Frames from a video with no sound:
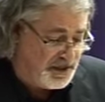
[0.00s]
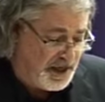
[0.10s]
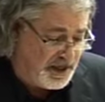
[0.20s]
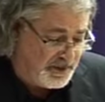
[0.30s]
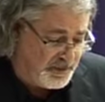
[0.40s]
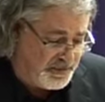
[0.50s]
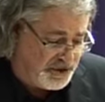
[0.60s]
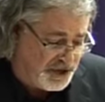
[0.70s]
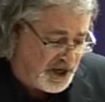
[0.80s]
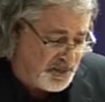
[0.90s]
has taken
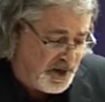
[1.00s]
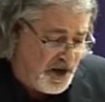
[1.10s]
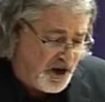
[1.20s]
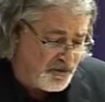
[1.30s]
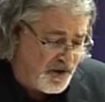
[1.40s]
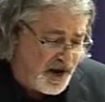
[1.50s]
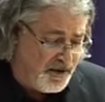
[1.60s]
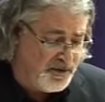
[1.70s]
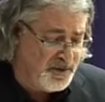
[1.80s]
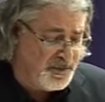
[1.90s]
shape
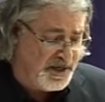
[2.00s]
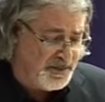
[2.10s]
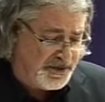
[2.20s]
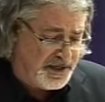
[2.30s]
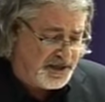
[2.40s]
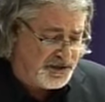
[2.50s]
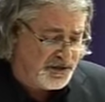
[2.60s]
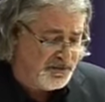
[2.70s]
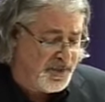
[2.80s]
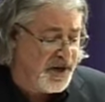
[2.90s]
around the
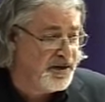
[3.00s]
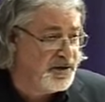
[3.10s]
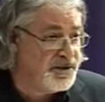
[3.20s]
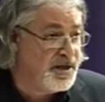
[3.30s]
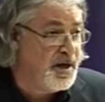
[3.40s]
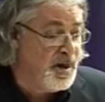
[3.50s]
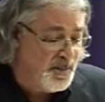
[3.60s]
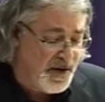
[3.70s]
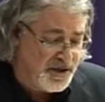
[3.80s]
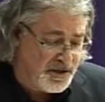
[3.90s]
manipulation of biology.
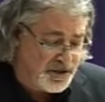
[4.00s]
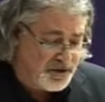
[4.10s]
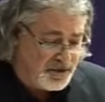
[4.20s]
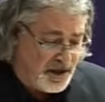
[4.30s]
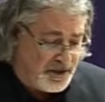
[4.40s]
Biological